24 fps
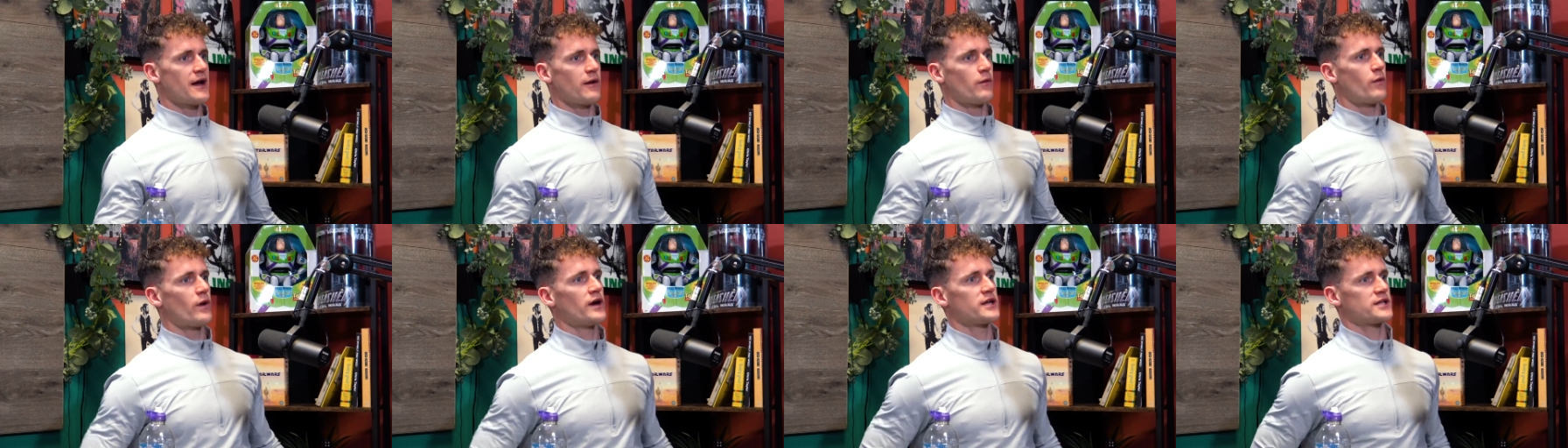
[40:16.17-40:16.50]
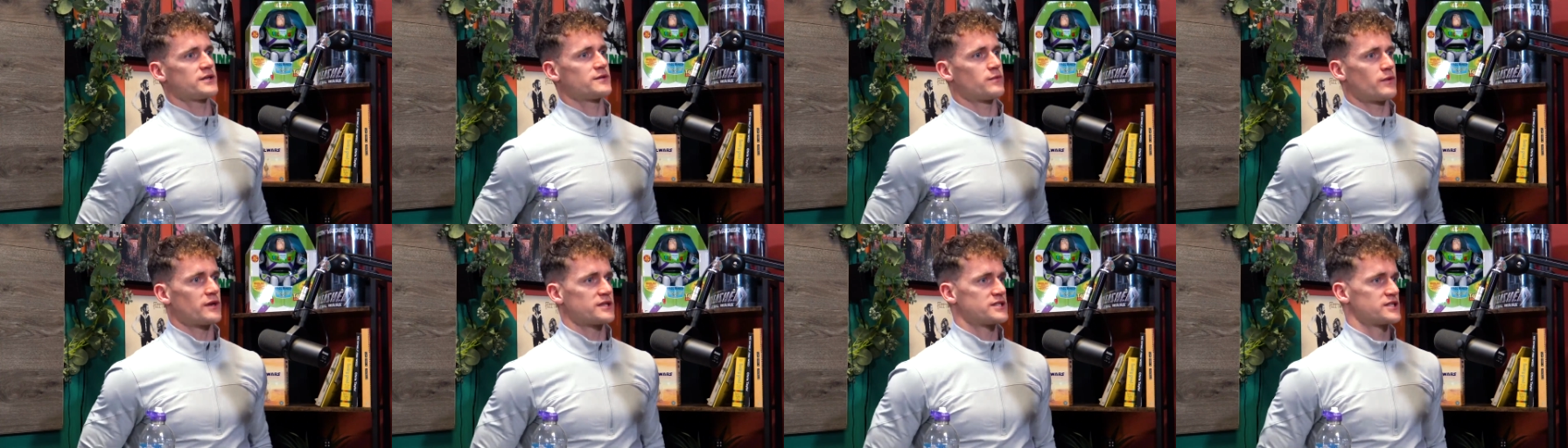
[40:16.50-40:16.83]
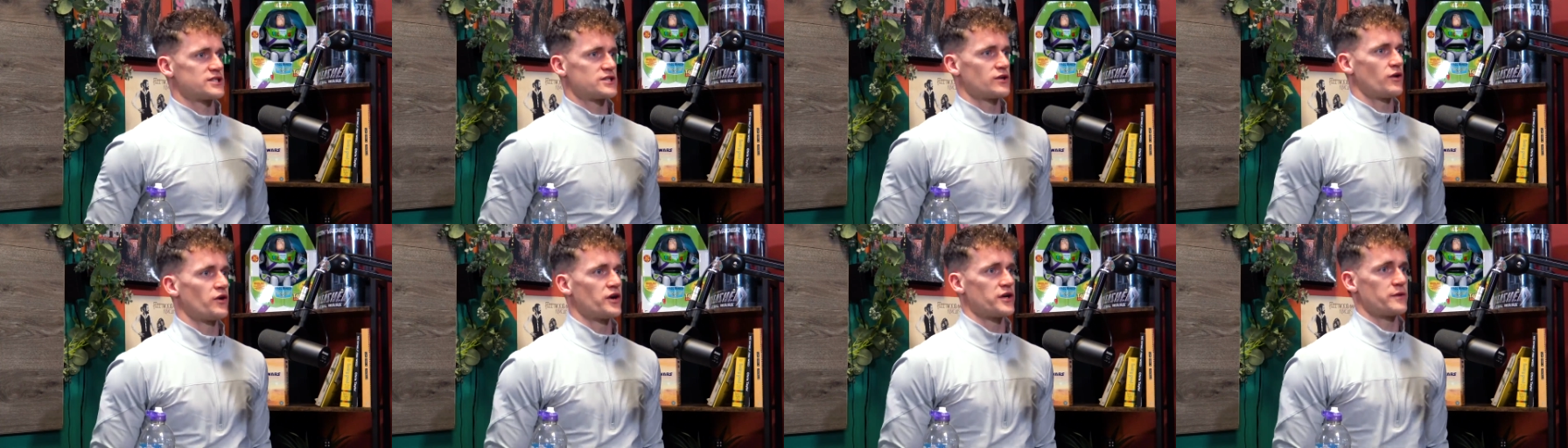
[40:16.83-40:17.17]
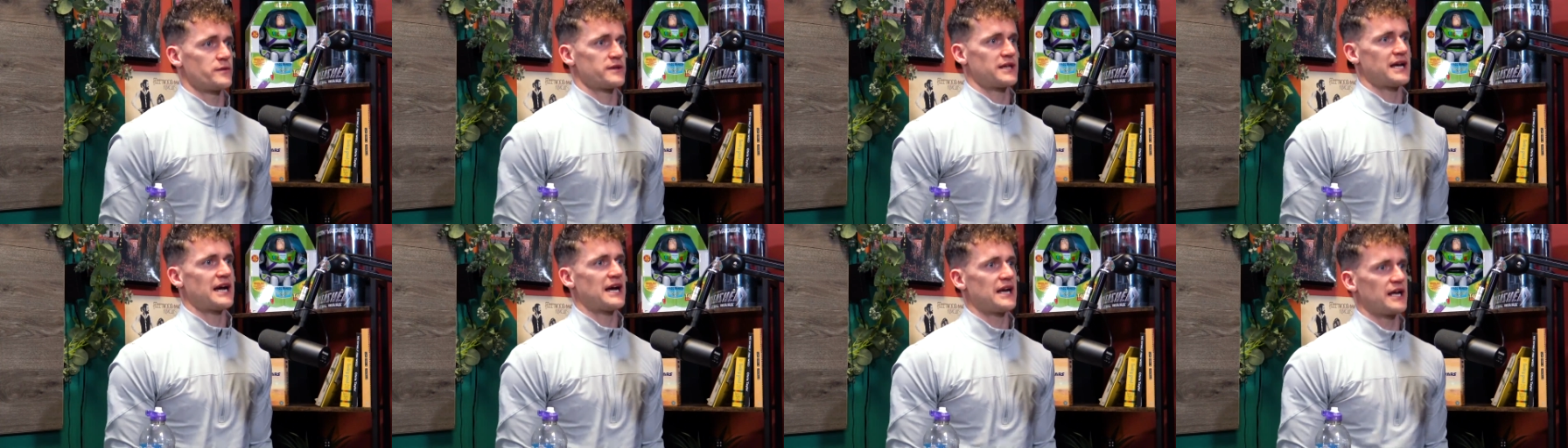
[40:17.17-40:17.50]
what's what's the story
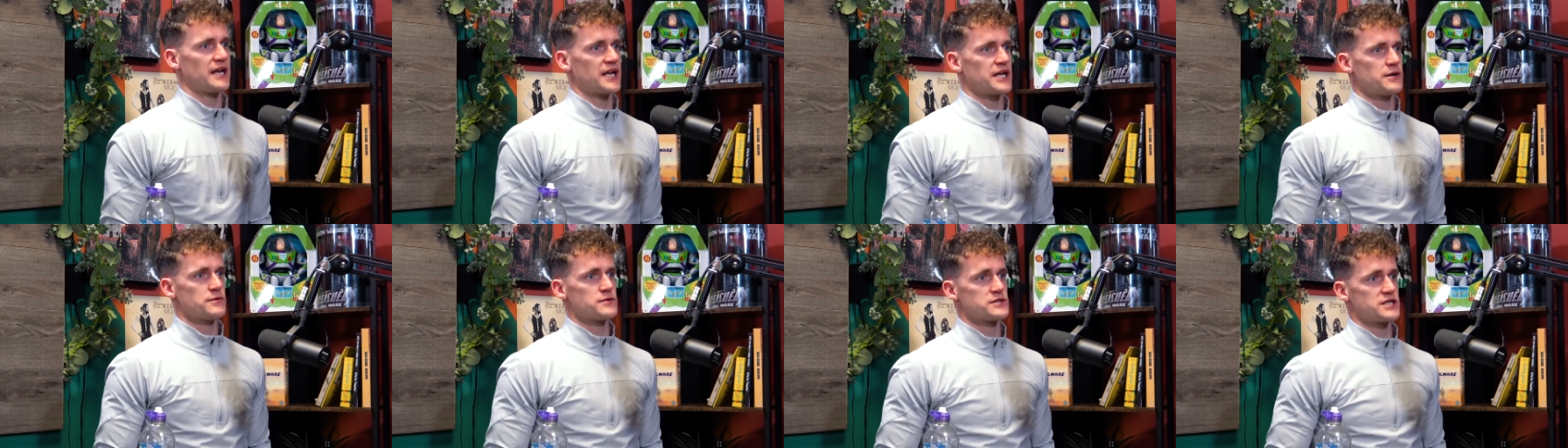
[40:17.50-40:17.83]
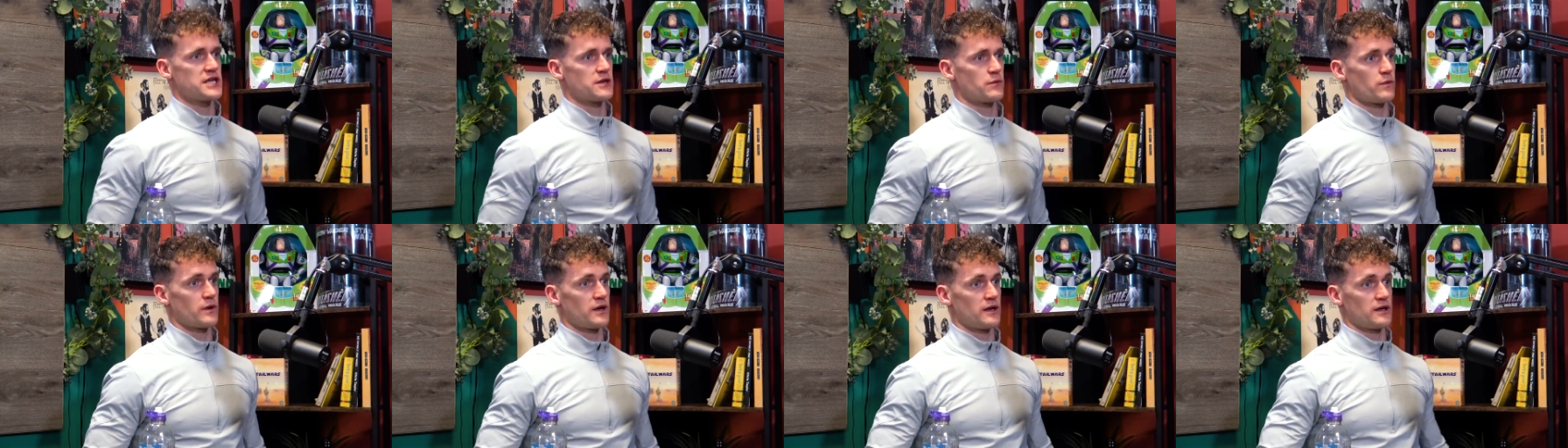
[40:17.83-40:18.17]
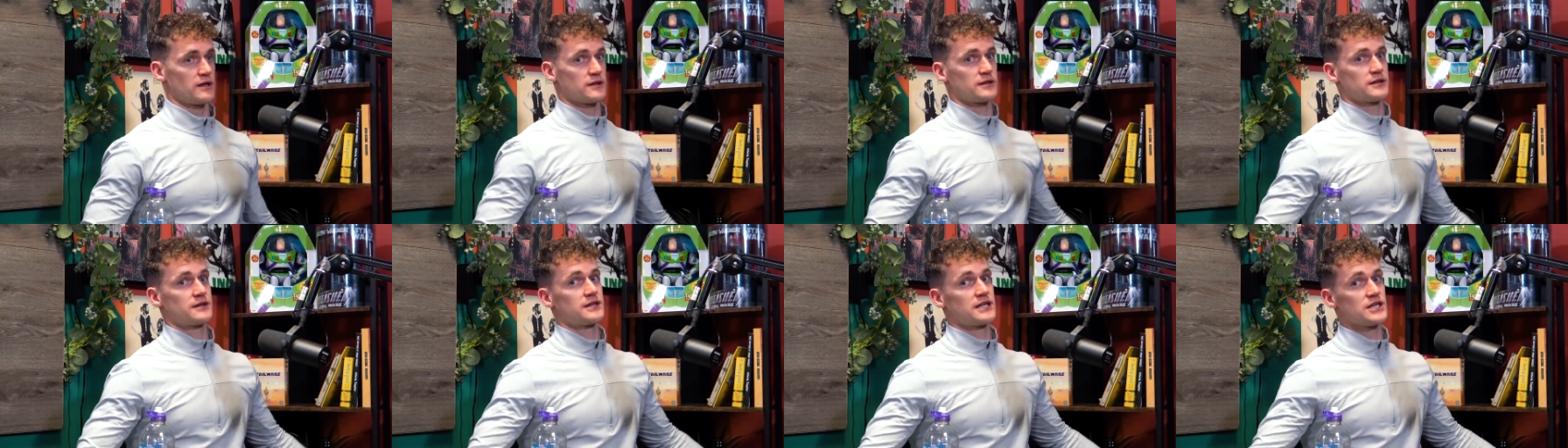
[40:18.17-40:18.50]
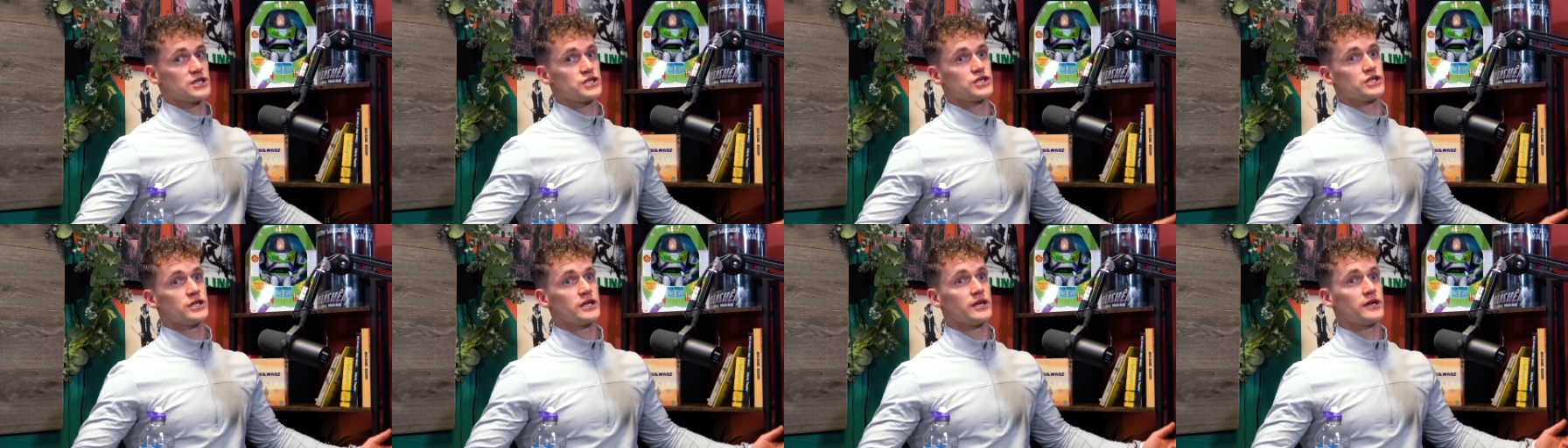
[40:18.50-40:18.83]
with that? And I was like, Well,
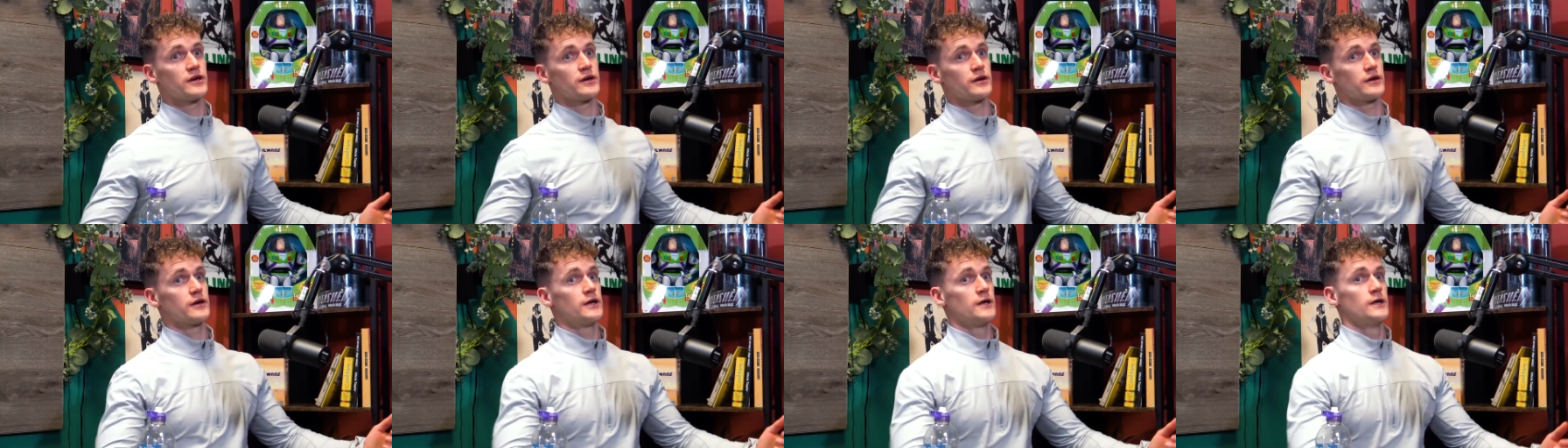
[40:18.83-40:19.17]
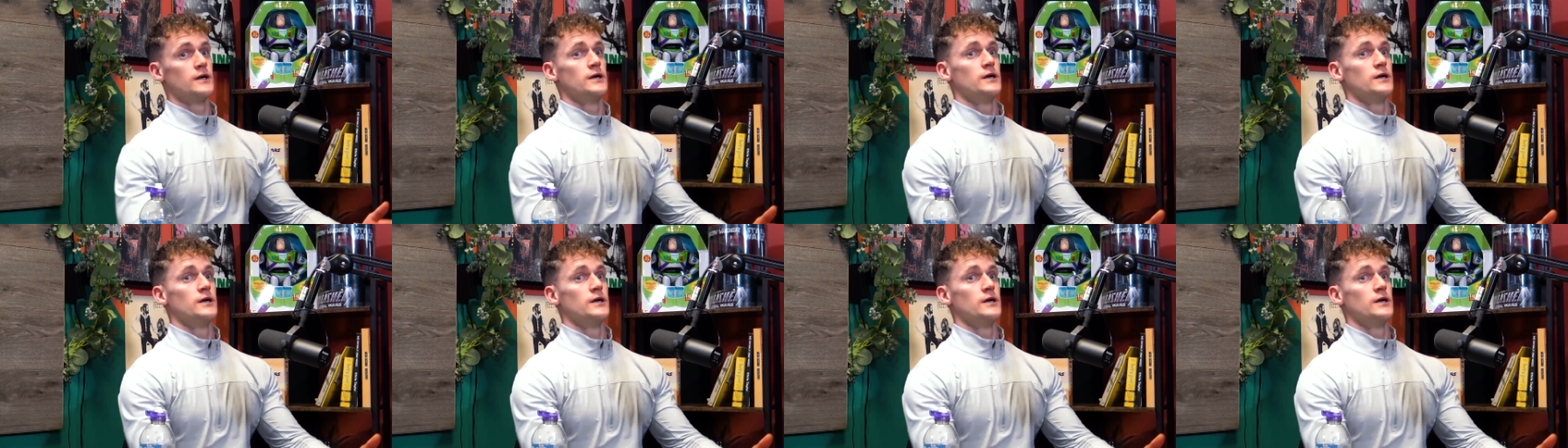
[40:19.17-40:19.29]
this year